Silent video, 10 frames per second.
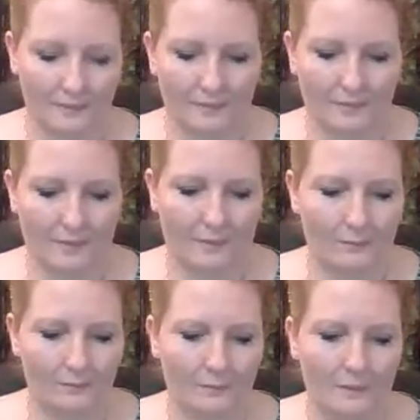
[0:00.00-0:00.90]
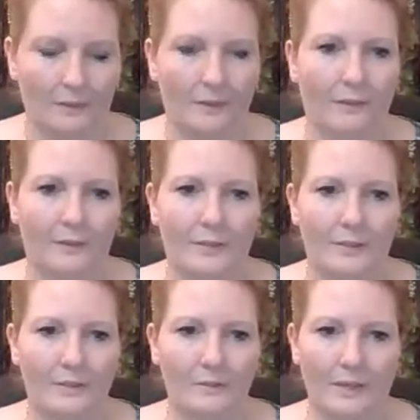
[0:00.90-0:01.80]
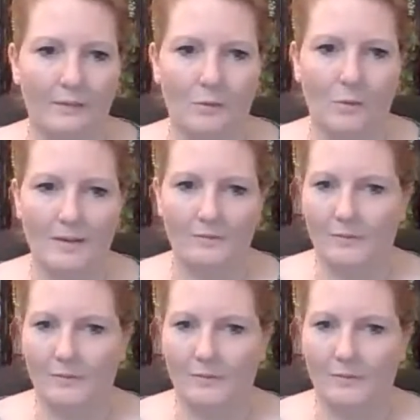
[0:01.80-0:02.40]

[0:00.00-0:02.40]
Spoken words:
So, and if I don't have quite